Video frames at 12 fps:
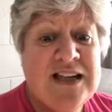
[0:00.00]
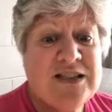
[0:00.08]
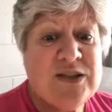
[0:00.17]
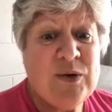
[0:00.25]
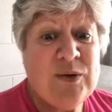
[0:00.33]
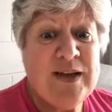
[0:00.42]

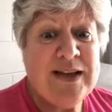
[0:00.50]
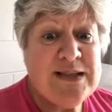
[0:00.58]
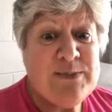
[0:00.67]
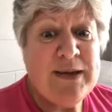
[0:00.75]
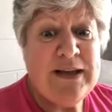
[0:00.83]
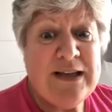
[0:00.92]
So yeah,
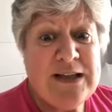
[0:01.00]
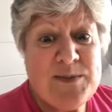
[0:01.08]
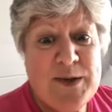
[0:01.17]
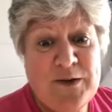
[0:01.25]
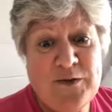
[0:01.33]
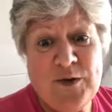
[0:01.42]
it's
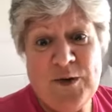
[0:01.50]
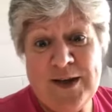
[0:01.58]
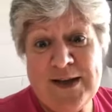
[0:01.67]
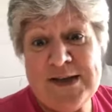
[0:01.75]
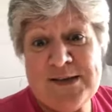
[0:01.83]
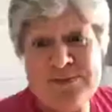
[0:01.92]
been a few
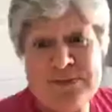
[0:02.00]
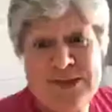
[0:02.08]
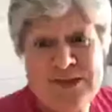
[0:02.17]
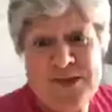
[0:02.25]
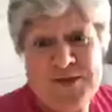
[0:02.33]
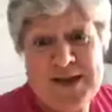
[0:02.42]
years
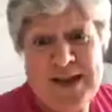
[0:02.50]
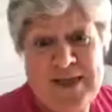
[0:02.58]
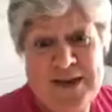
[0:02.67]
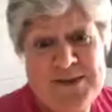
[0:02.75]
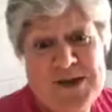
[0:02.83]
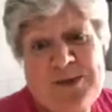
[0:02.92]
since I've seen
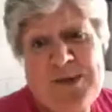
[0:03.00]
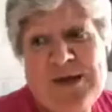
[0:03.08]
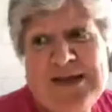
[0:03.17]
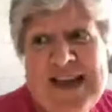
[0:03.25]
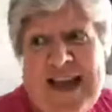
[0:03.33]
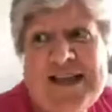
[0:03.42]
them, so it'll be
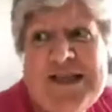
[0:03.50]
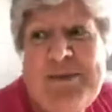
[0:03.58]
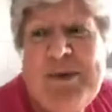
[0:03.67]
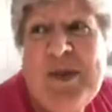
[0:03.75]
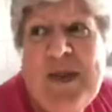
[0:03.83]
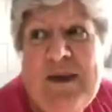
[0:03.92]
good to catch
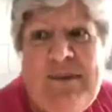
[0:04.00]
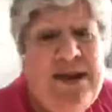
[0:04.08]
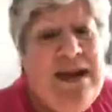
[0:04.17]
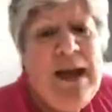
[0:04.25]
up with them.